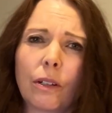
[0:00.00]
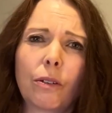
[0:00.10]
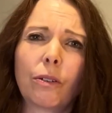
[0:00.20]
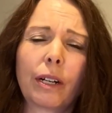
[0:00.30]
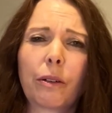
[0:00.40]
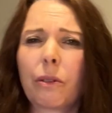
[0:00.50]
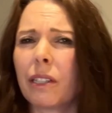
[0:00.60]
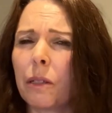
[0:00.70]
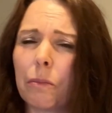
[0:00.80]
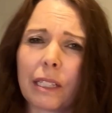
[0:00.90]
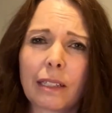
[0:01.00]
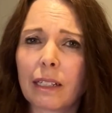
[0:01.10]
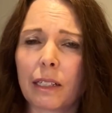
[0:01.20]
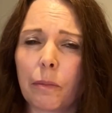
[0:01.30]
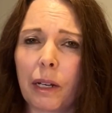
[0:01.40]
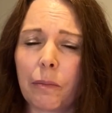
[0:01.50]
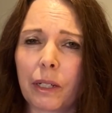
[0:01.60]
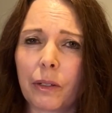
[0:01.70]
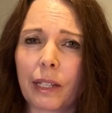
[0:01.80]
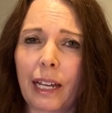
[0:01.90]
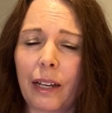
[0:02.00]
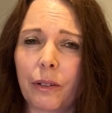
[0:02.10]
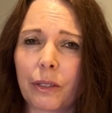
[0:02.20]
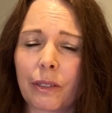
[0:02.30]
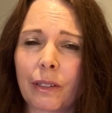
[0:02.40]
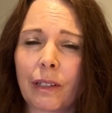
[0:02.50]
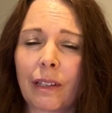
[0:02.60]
or I really miss this about my old house.